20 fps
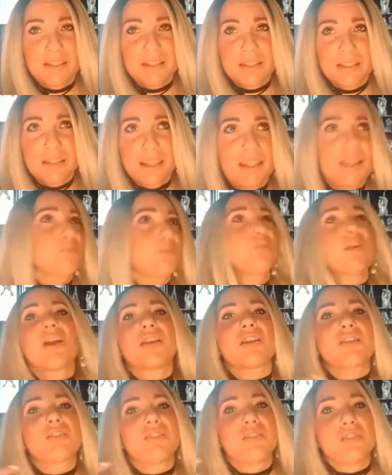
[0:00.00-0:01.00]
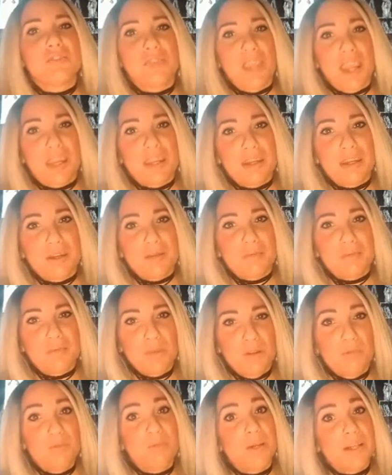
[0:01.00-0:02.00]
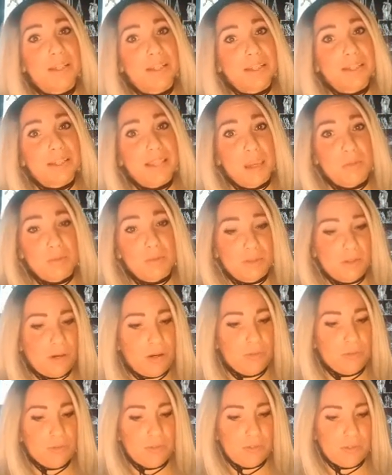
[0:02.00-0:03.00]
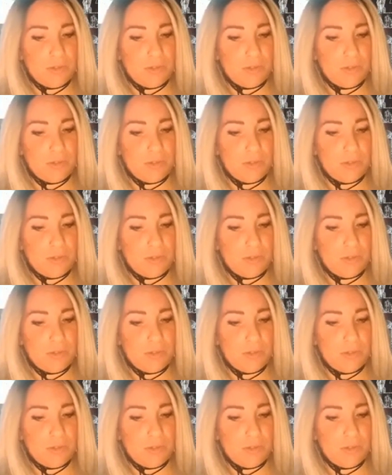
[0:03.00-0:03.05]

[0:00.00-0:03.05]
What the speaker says: like part of the fandom of what is Game of Thrones,